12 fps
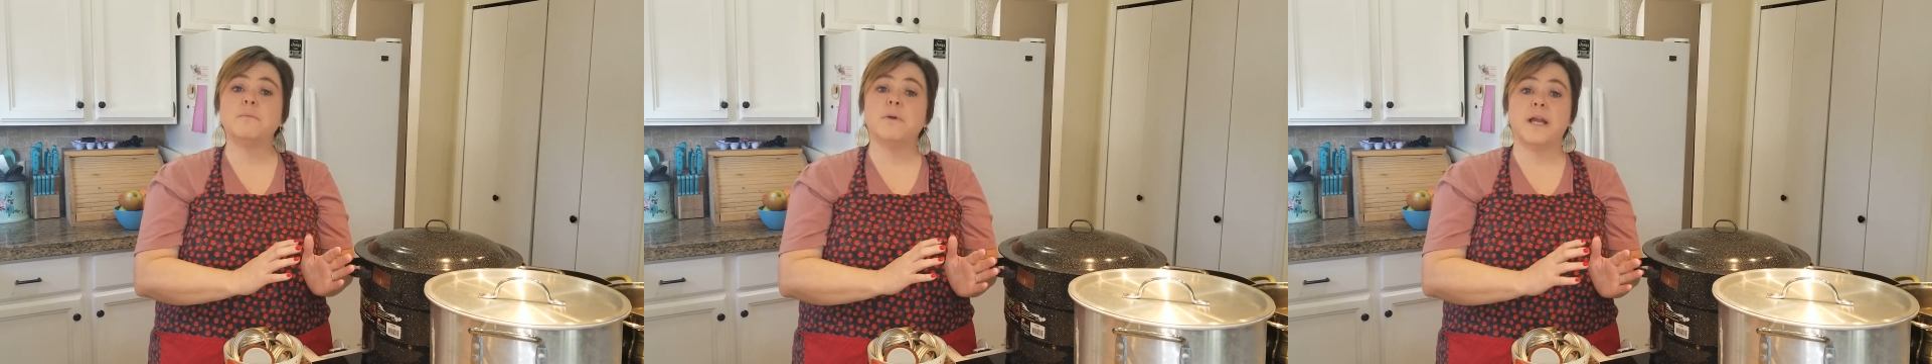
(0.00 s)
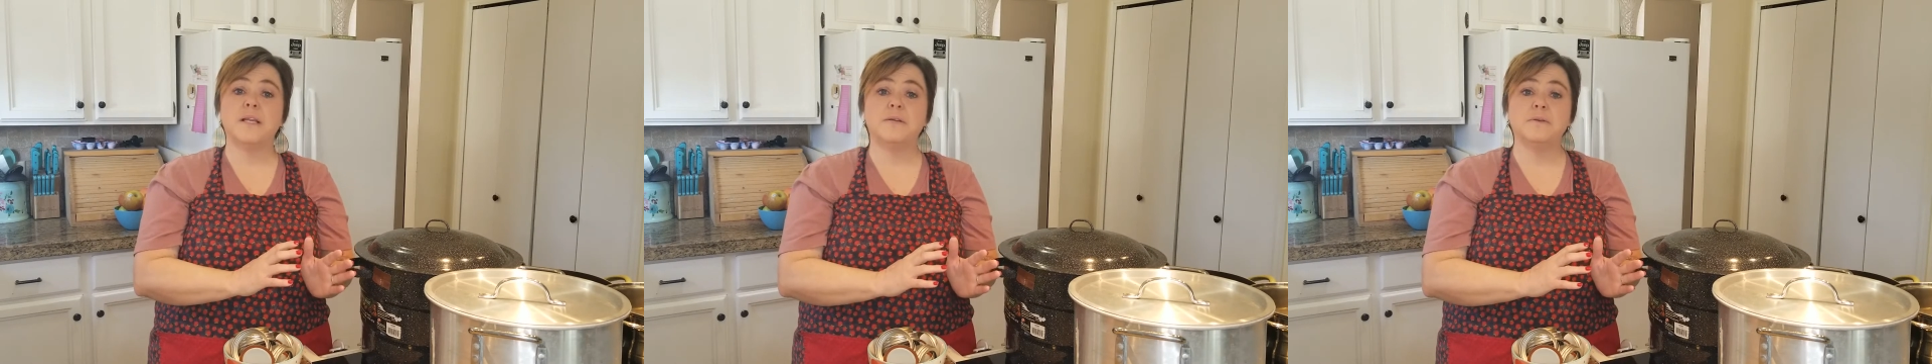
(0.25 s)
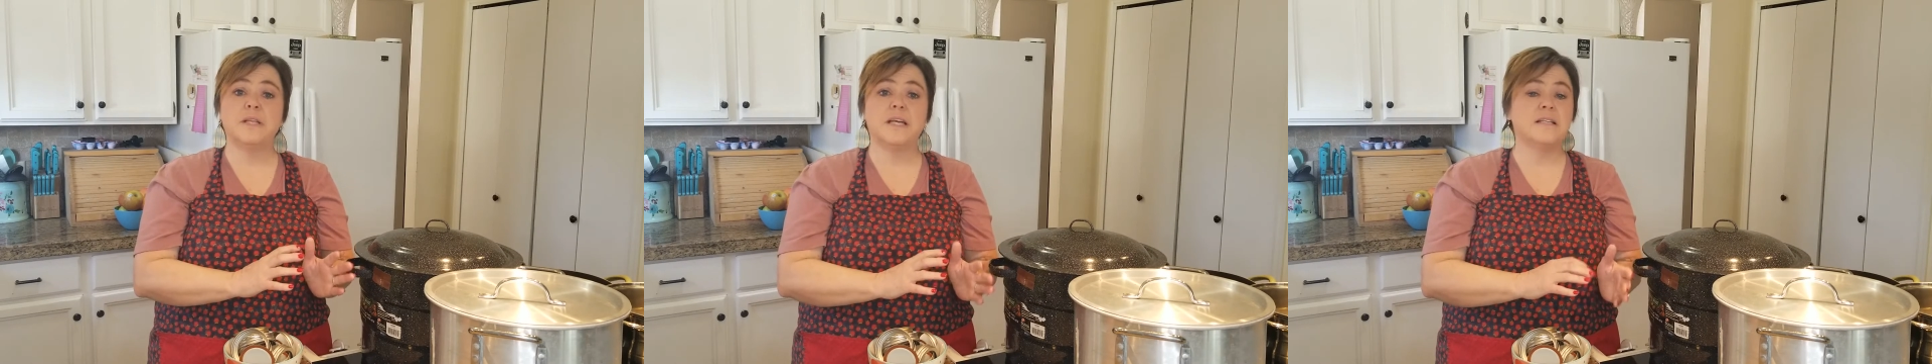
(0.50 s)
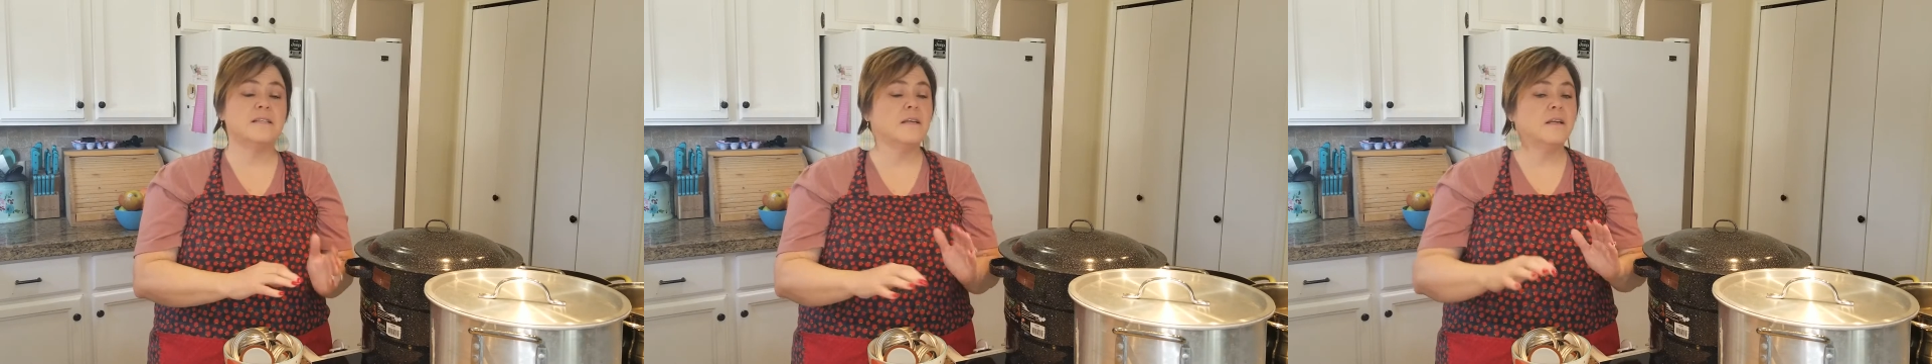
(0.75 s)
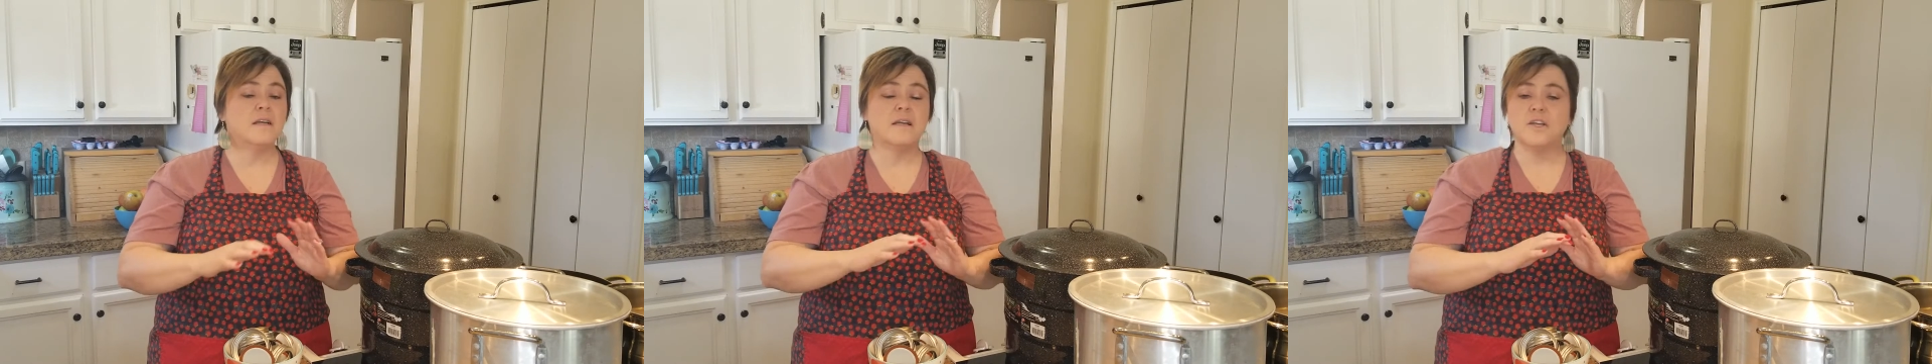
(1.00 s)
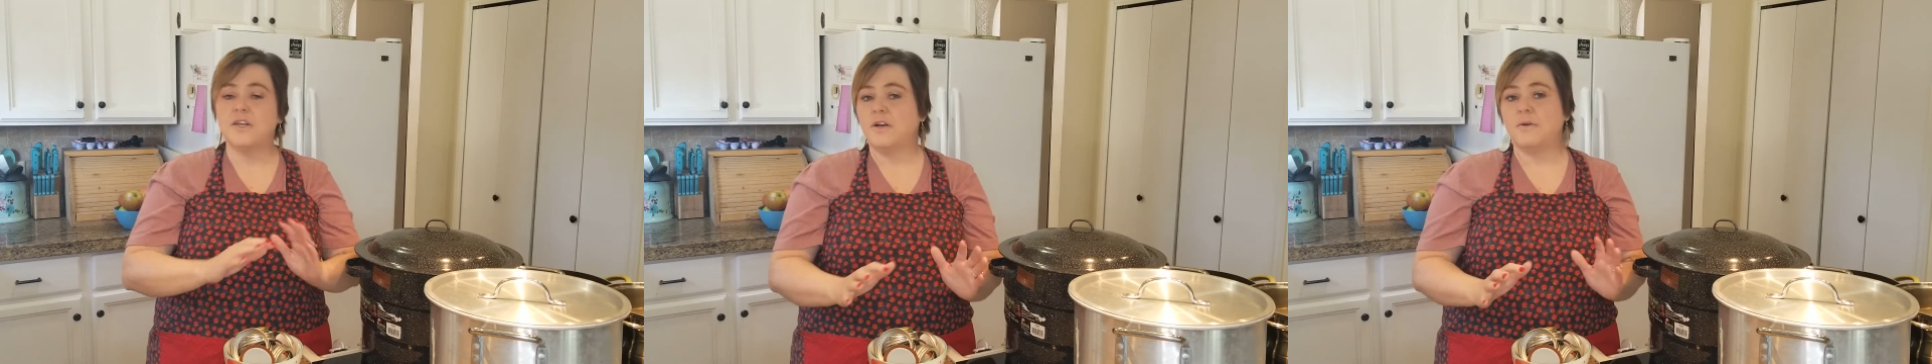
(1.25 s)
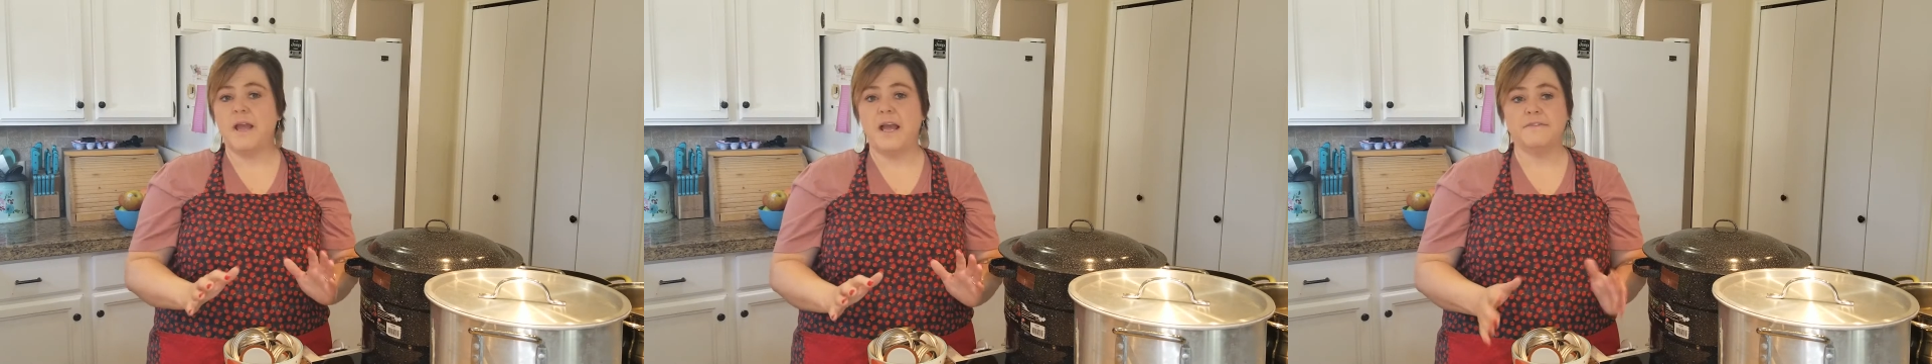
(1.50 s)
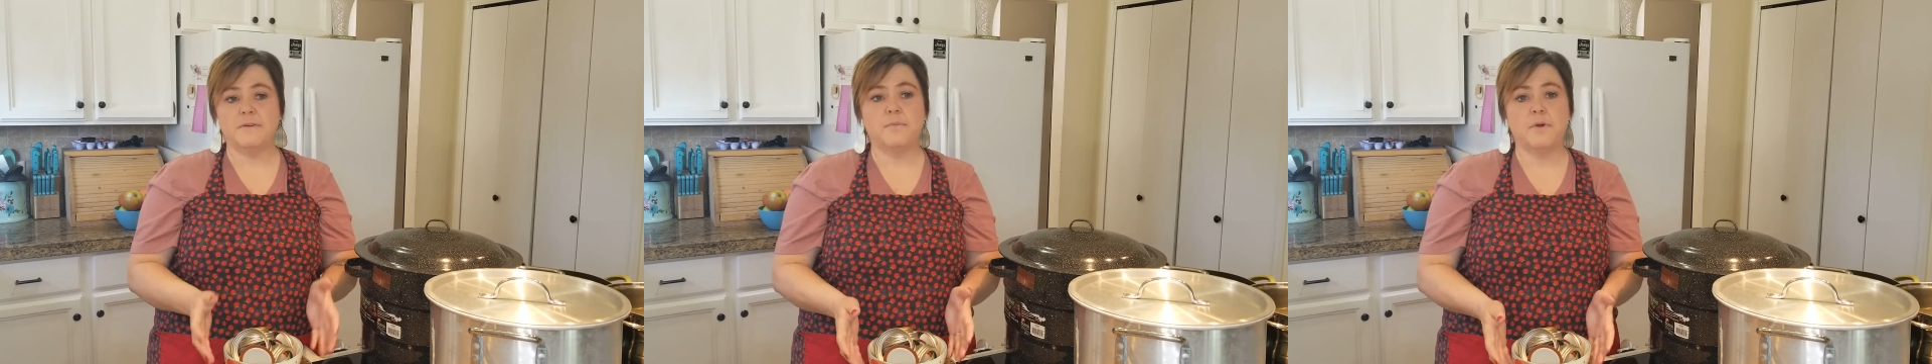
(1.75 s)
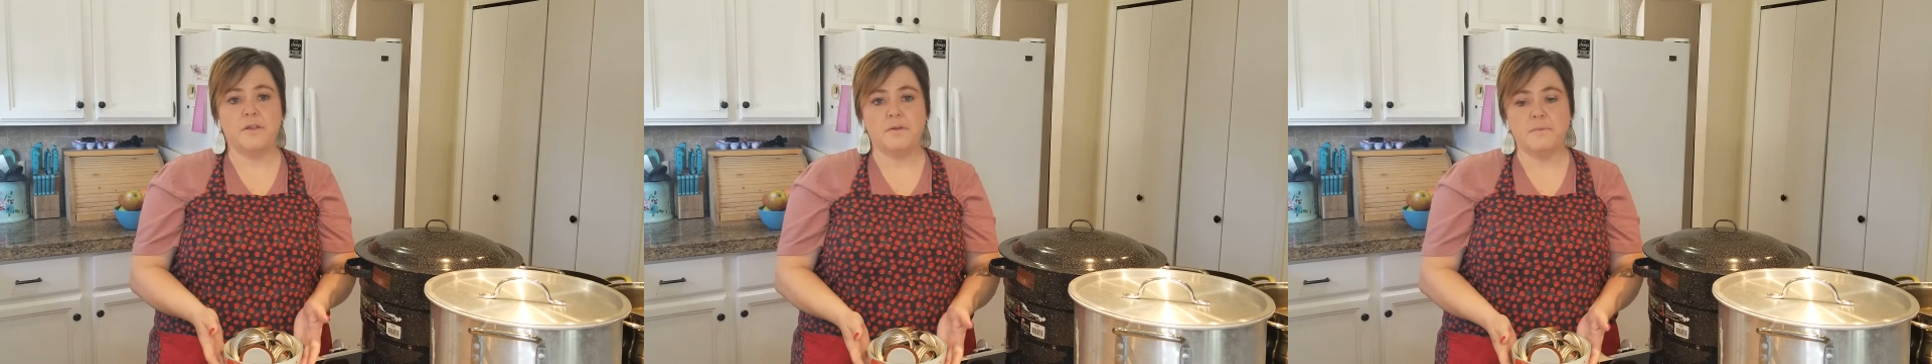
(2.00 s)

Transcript: brand new lids, you don't have to boil them